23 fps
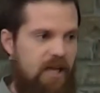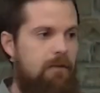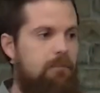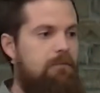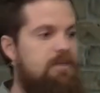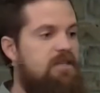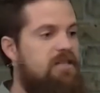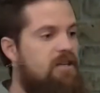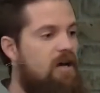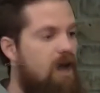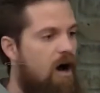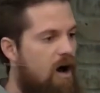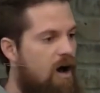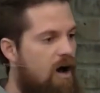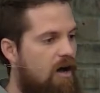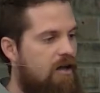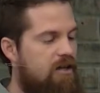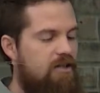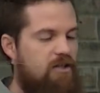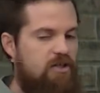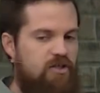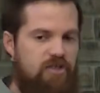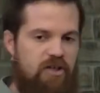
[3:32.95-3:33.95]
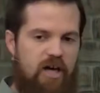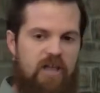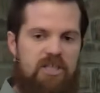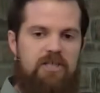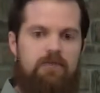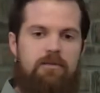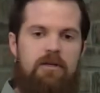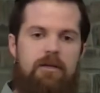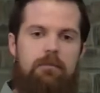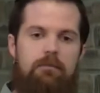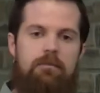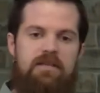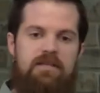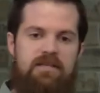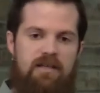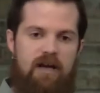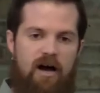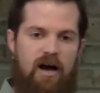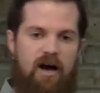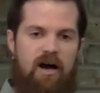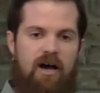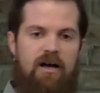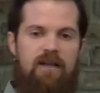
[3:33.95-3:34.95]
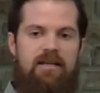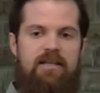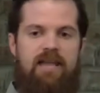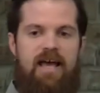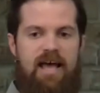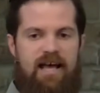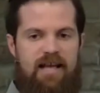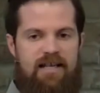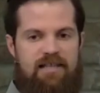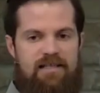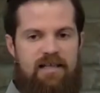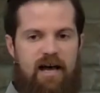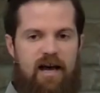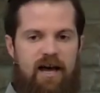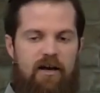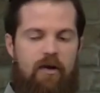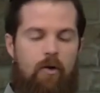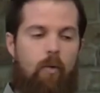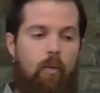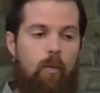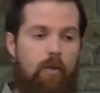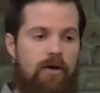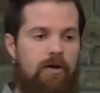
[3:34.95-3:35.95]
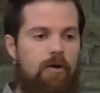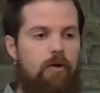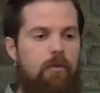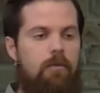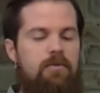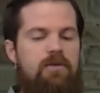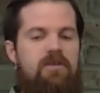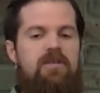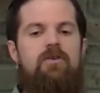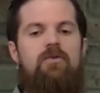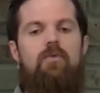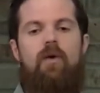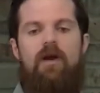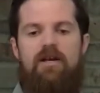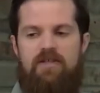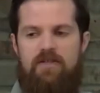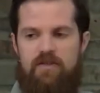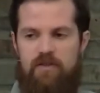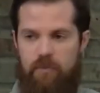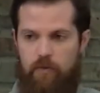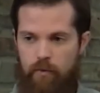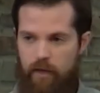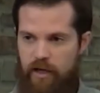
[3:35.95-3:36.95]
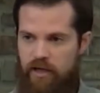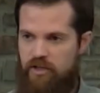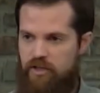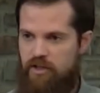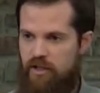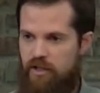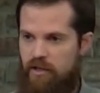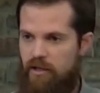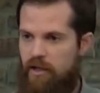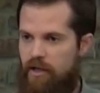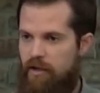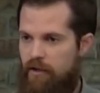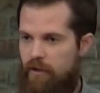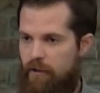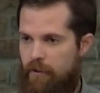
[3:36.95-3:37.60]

And beyond judgment, beyond exile, will be restoration.